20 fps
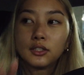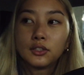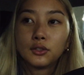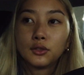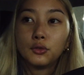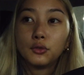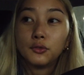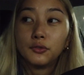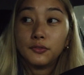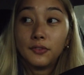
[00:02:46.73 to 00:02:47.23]

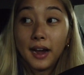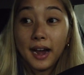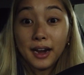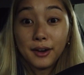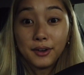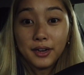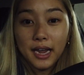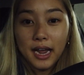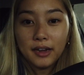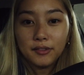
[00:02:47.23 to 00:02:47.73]
two
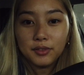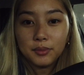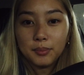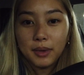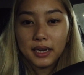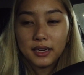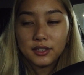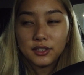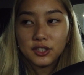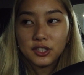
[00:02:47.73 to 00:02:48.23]
very heavy
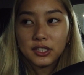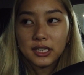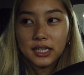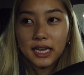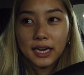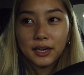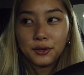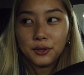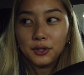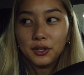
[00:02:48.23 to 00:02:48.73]
packages
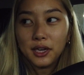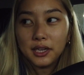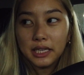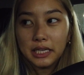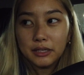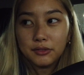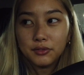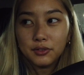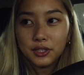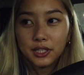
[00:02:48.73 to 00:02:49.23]
that I could
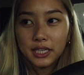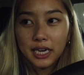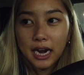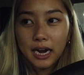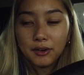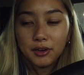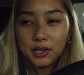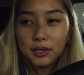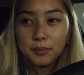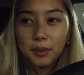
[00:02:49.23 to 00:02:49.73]
not even
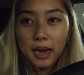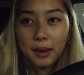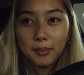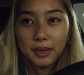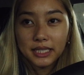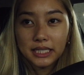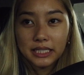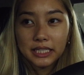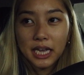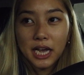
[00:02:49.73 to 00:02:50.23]
carry by
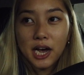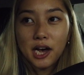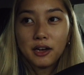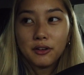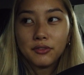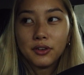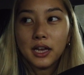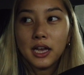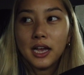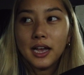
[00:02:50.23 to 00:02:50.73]

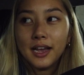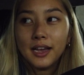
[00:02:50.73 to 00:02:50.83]
myself.